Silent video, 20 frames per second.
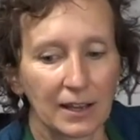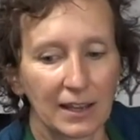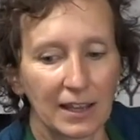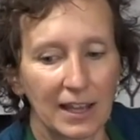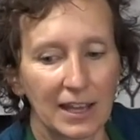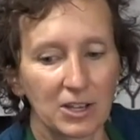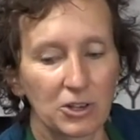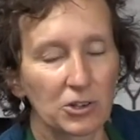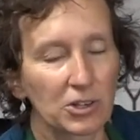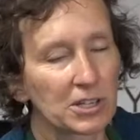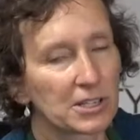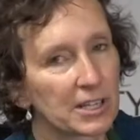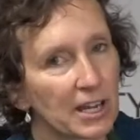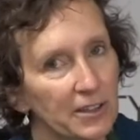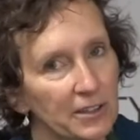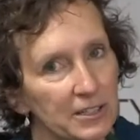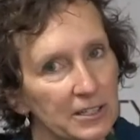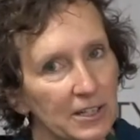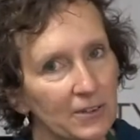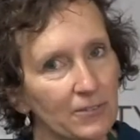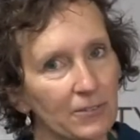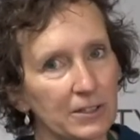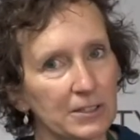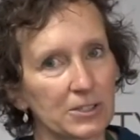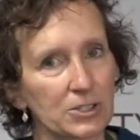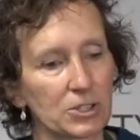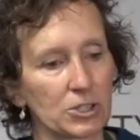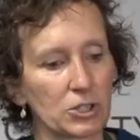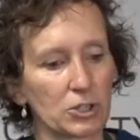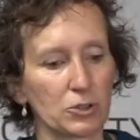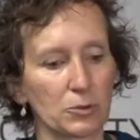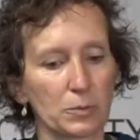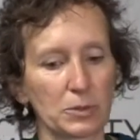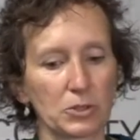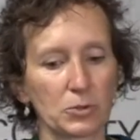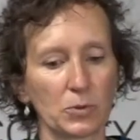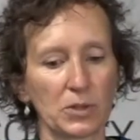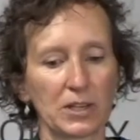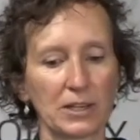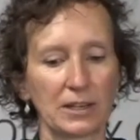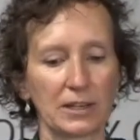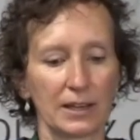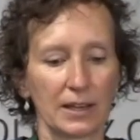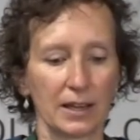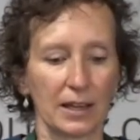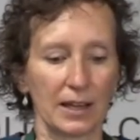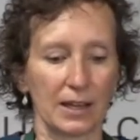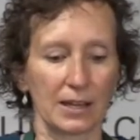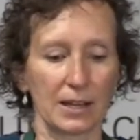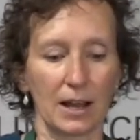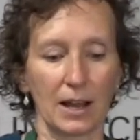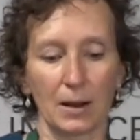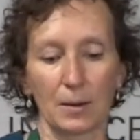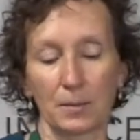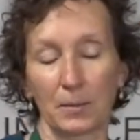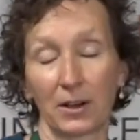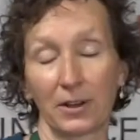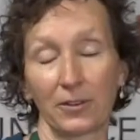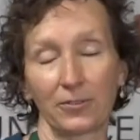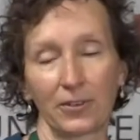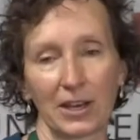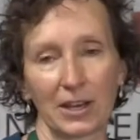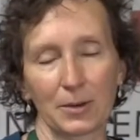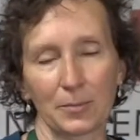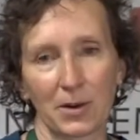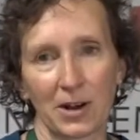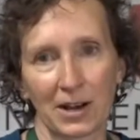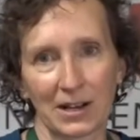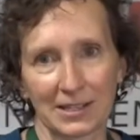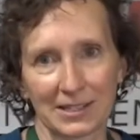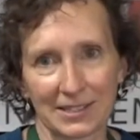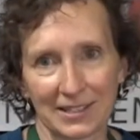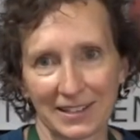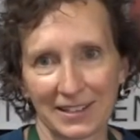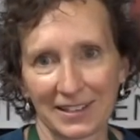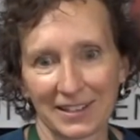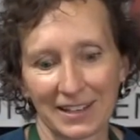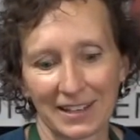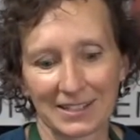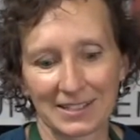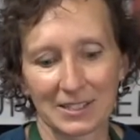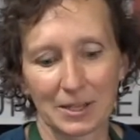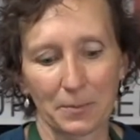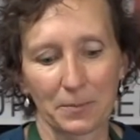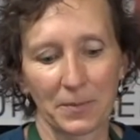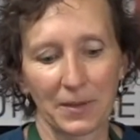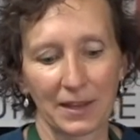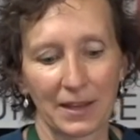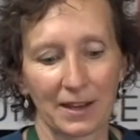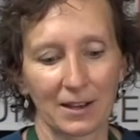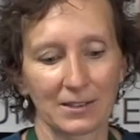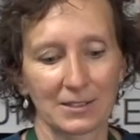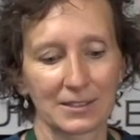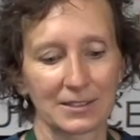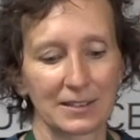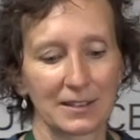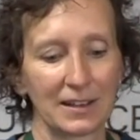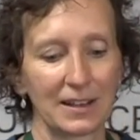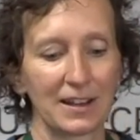And you can tell the difference too between a fake moss and something else.